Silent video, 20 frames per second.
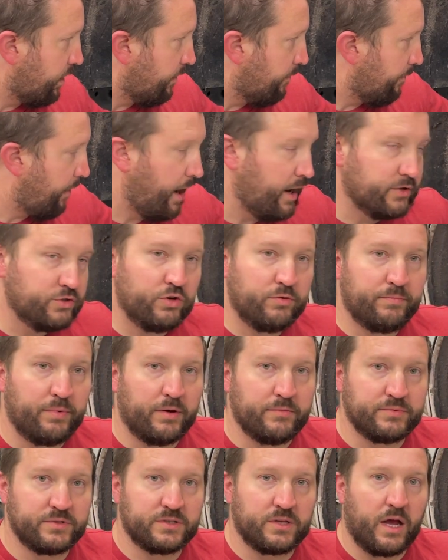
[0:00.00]
Hydro
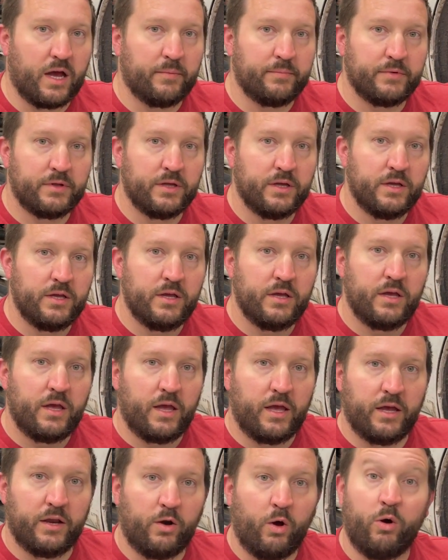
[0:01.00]
bump stop
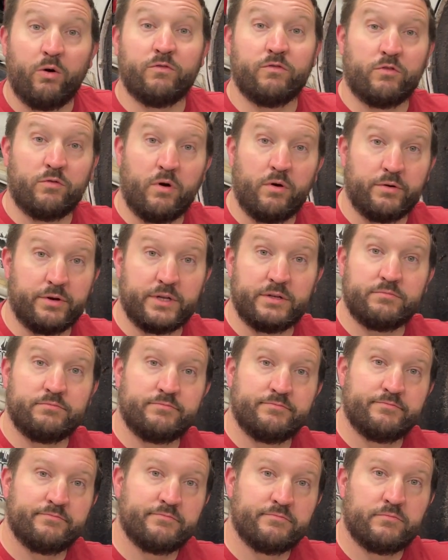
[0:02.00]
and overrode it.
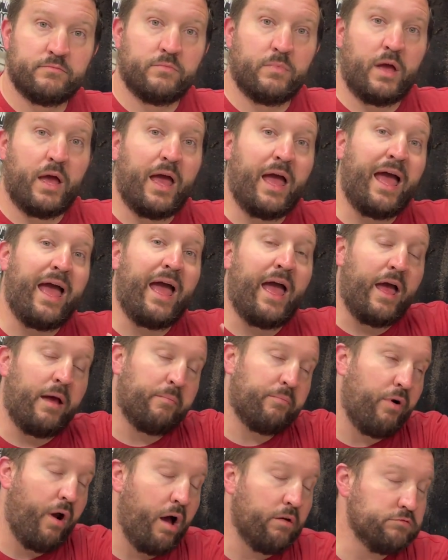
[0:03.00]

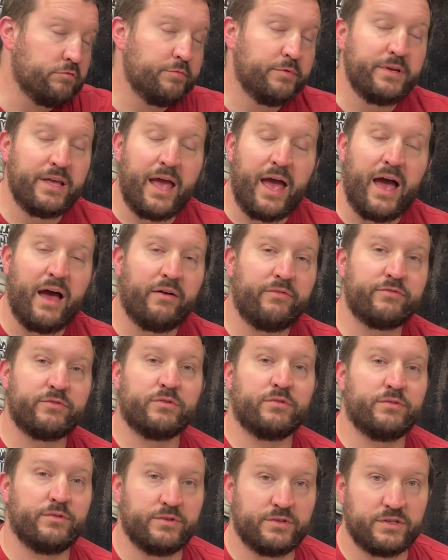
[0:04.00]
Probably
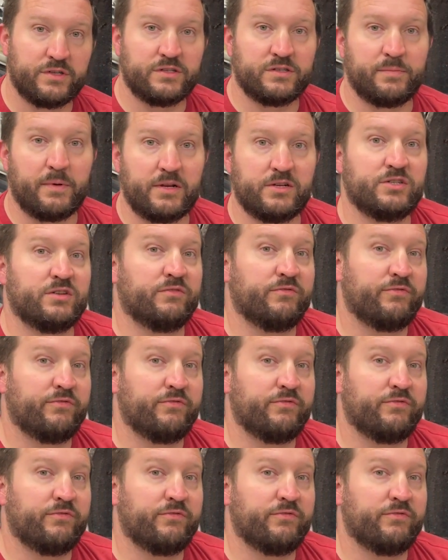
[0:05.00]
after the suspension